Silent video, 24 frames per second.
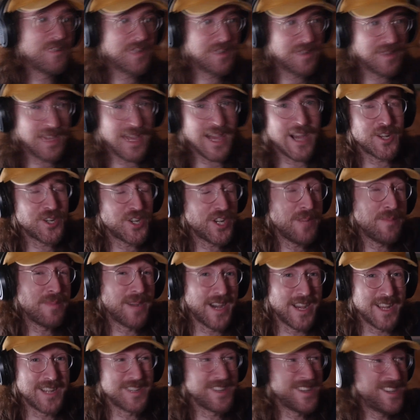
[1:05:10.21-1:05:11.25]
yeah, she
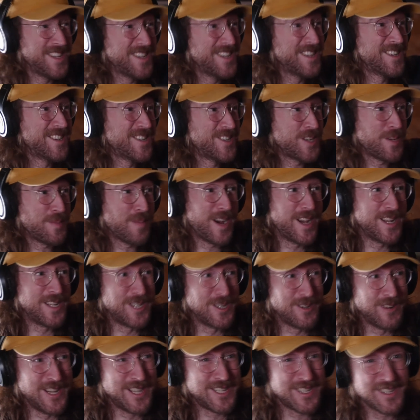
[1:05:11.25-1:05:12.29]
might. She might
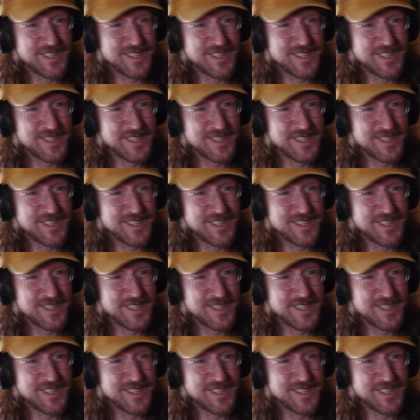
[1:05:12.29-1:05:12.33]
do it.